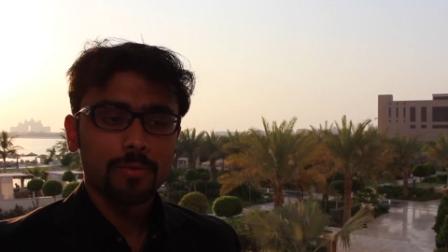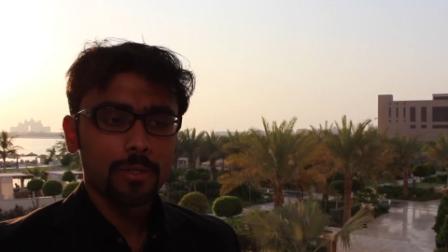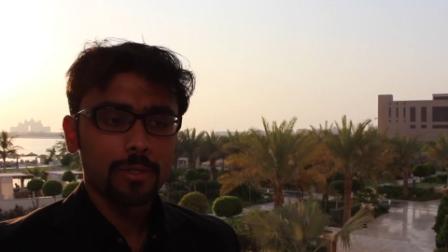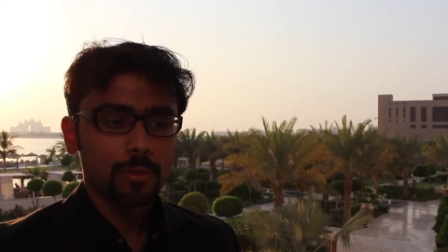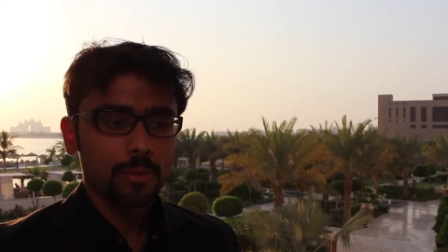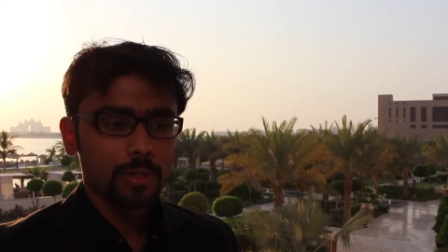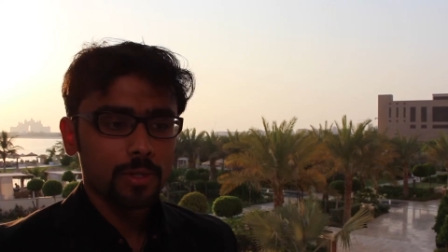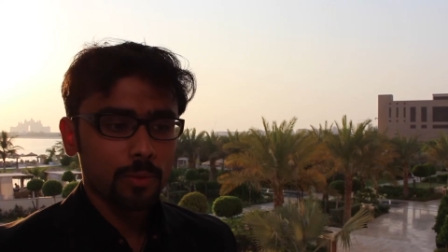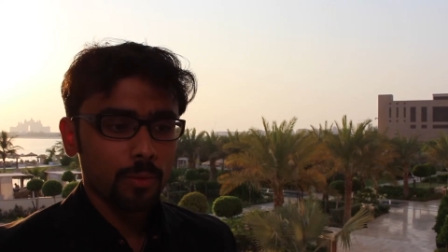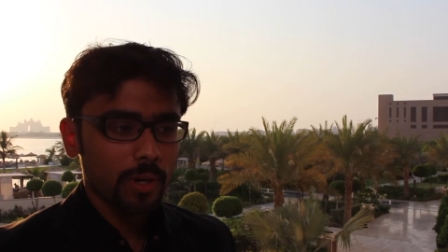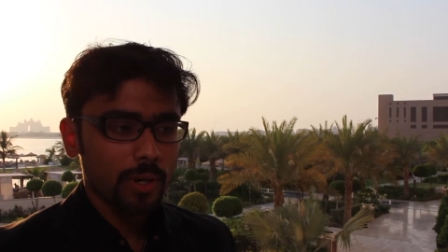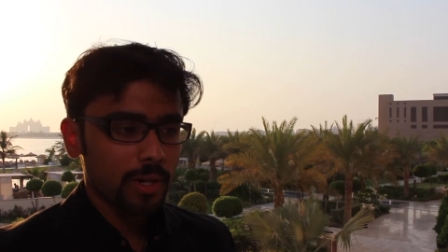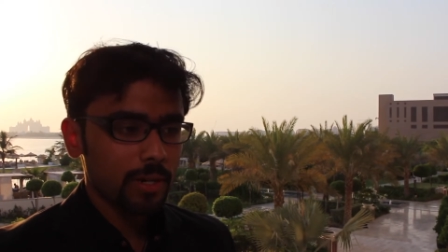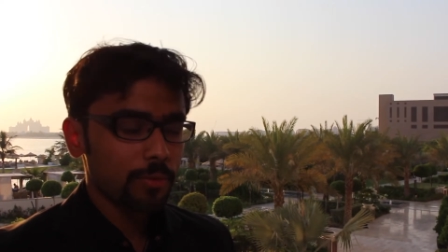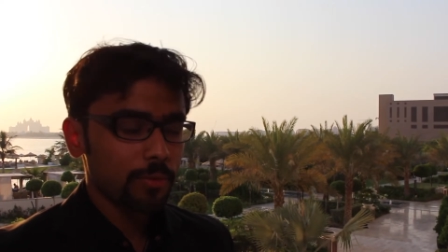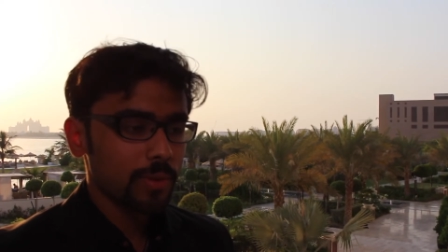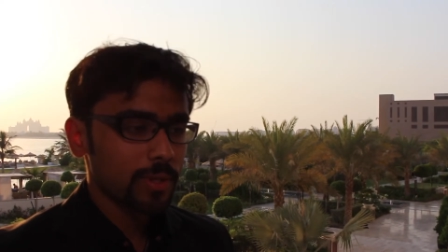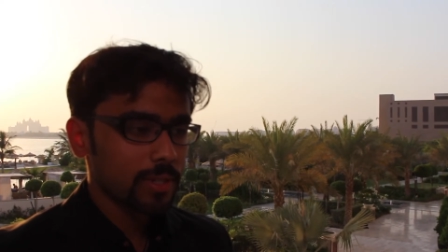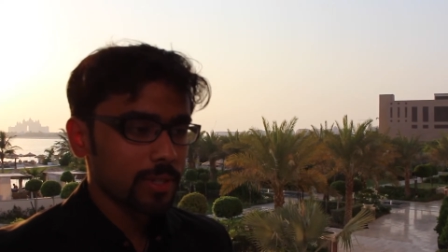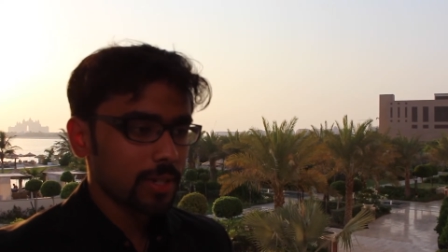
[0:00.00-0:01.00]
which was quite
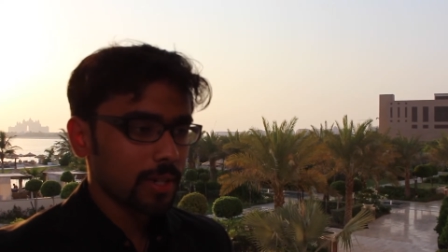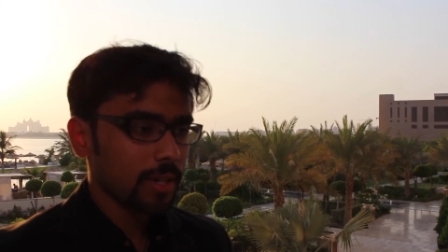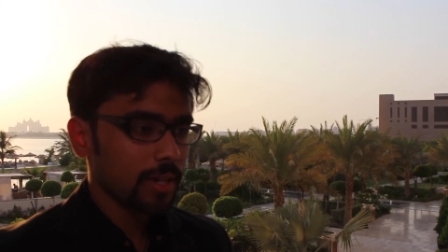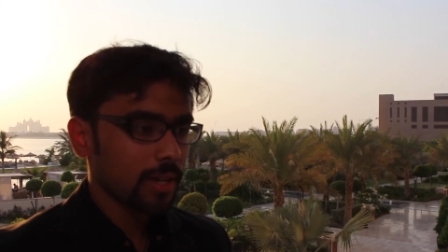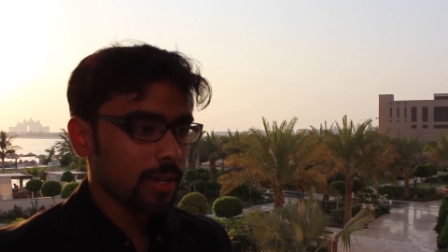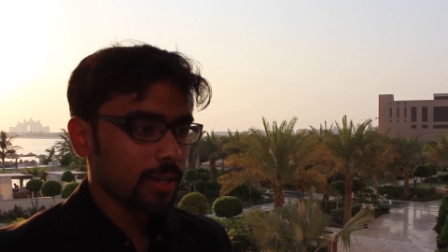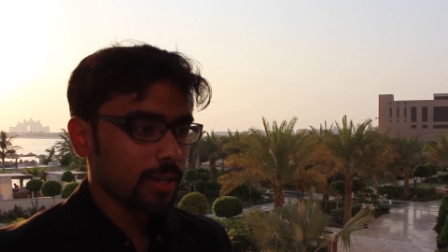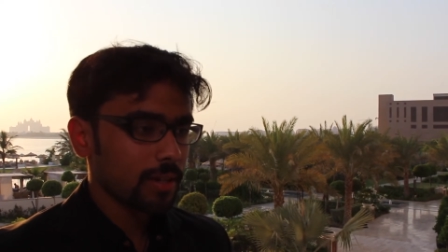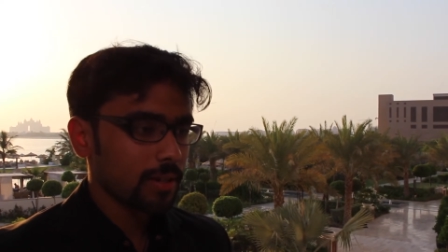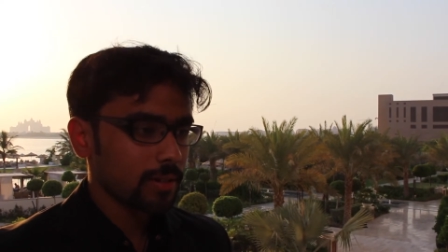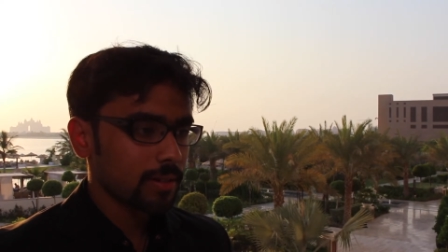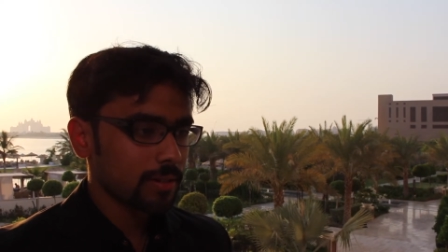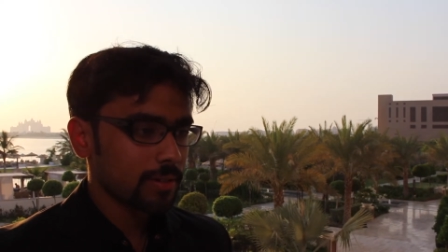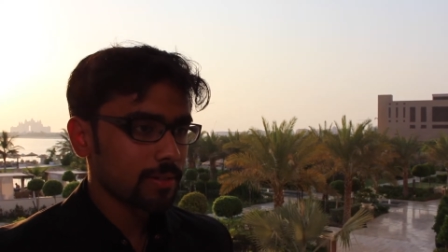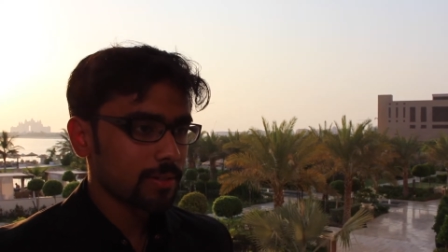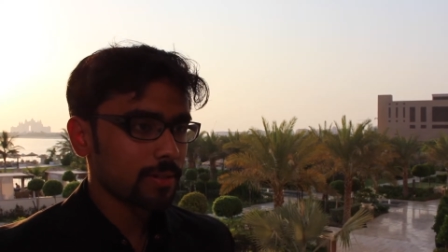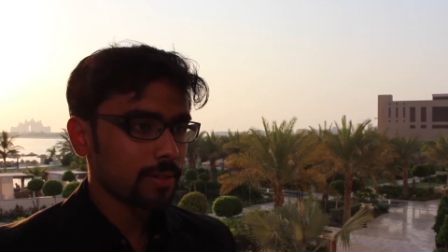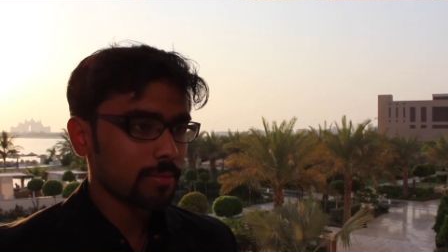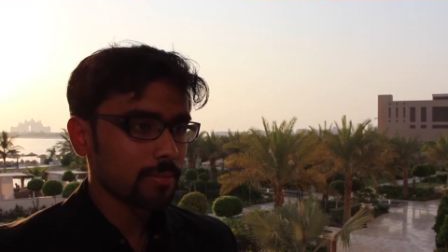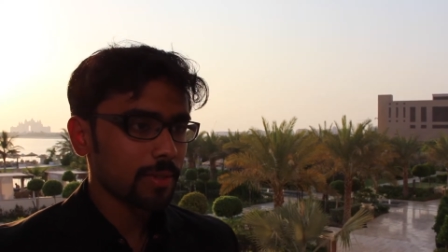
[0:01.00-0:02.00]
interesting and
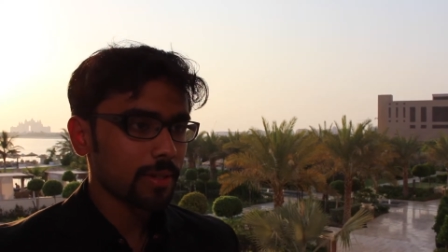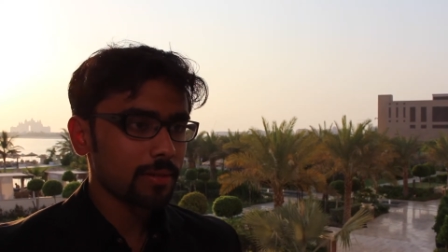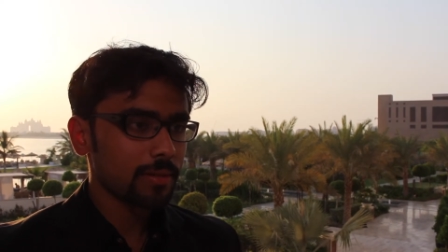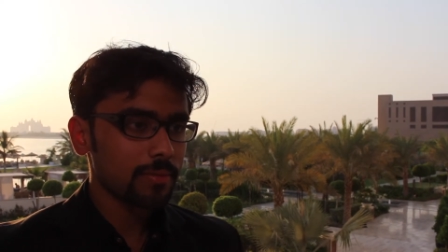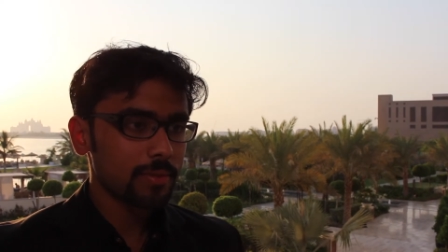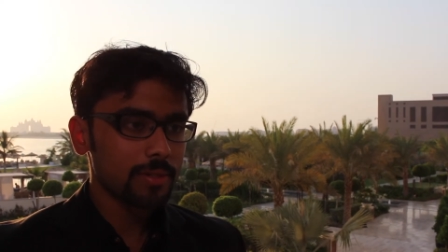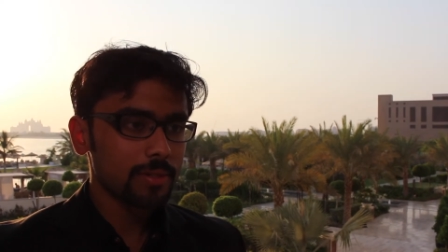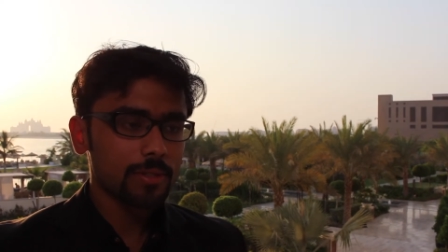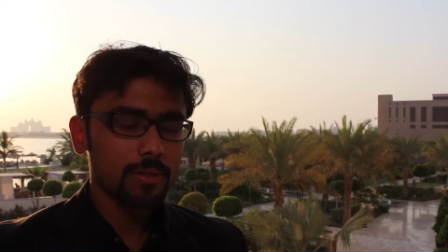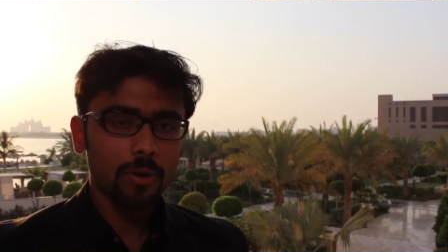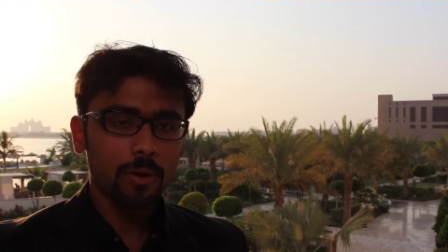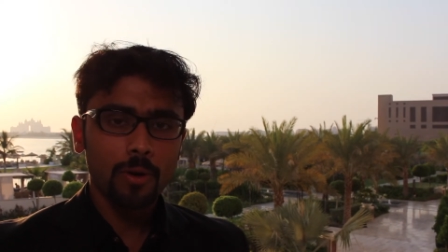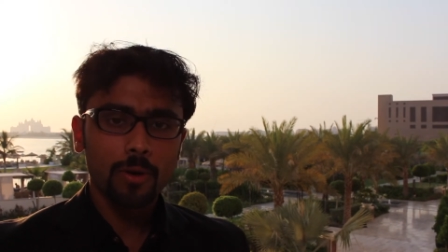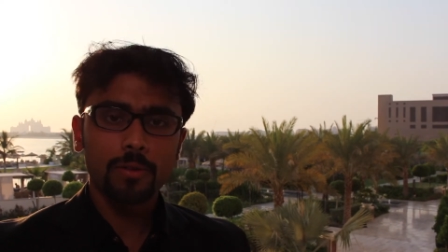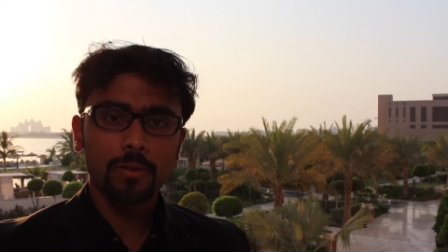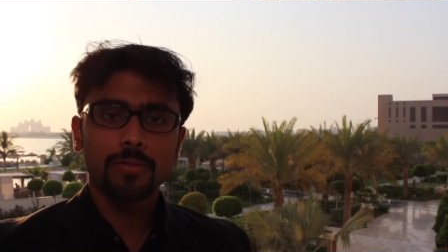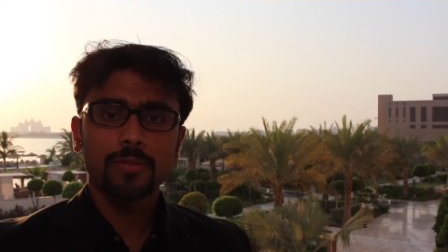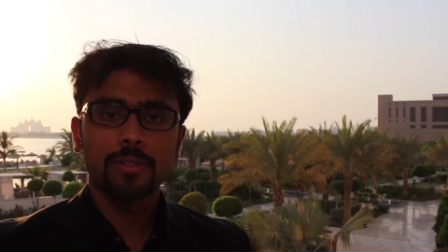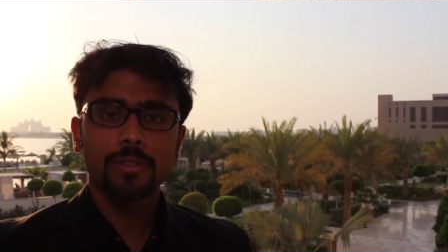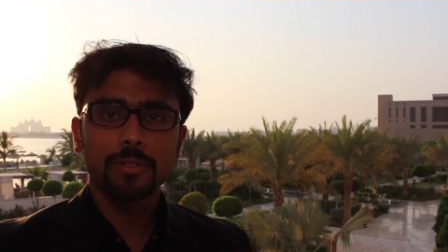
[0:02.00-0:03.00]
something which
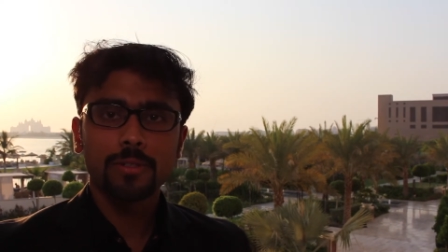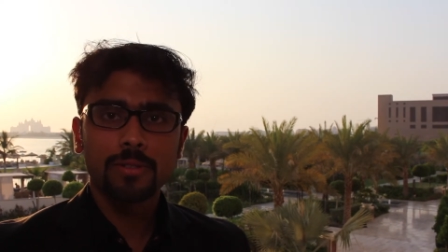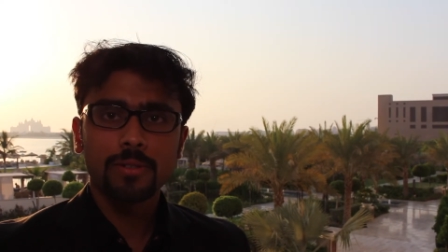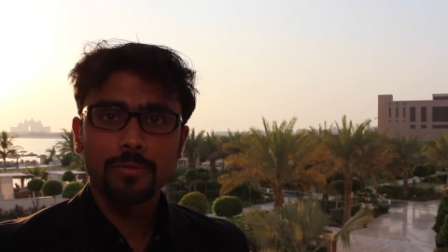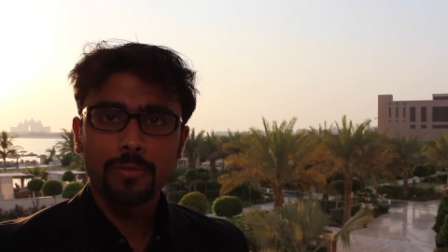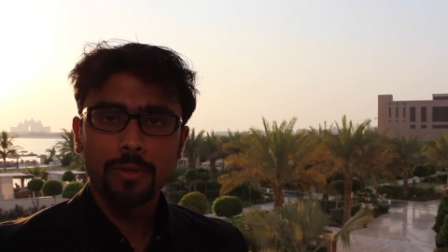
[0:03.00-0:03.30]
all of us